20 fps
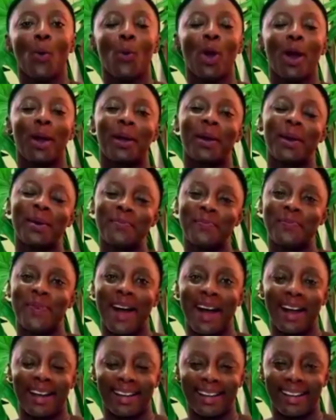Welcome
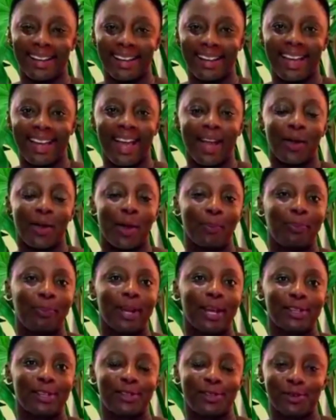back. God
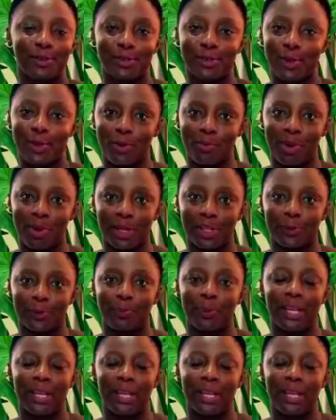bless you so much.